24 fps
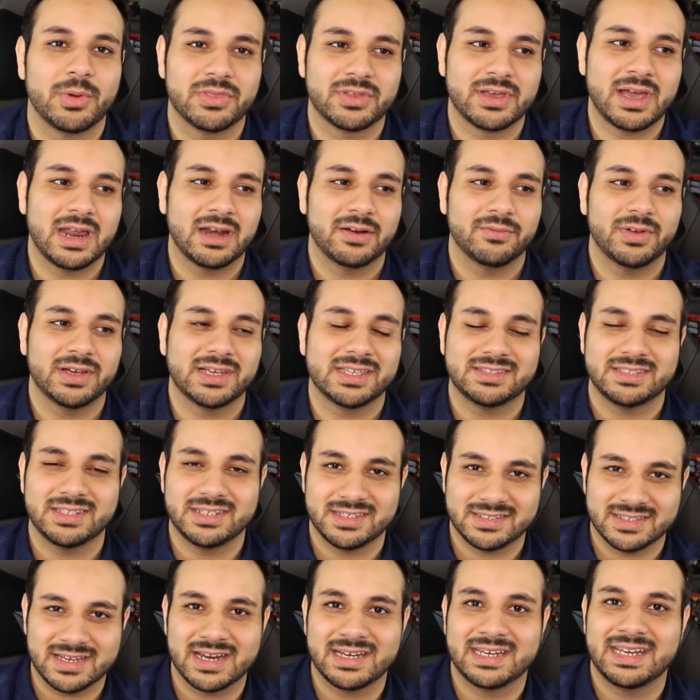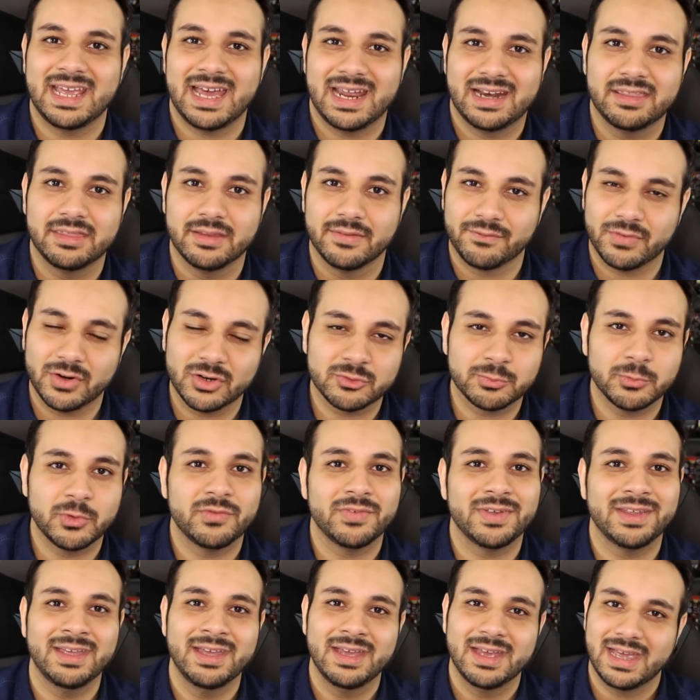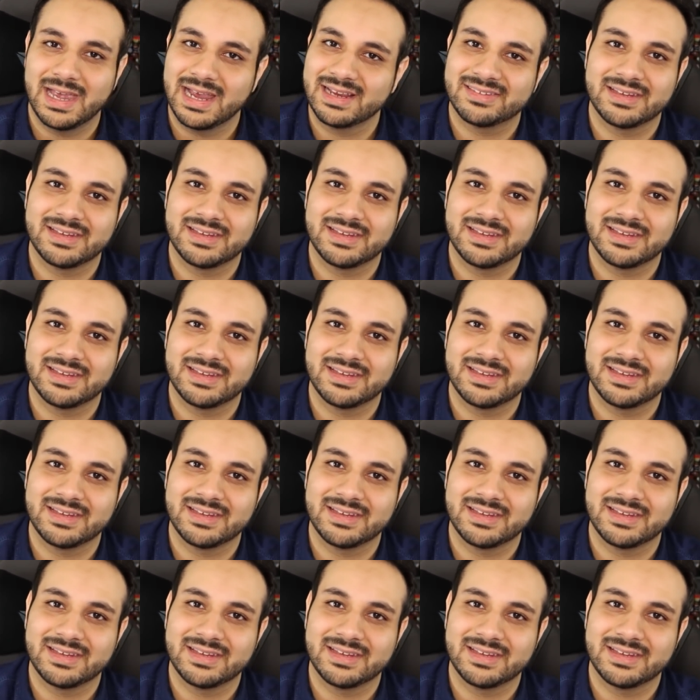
with kind of like the design he had in the first movie,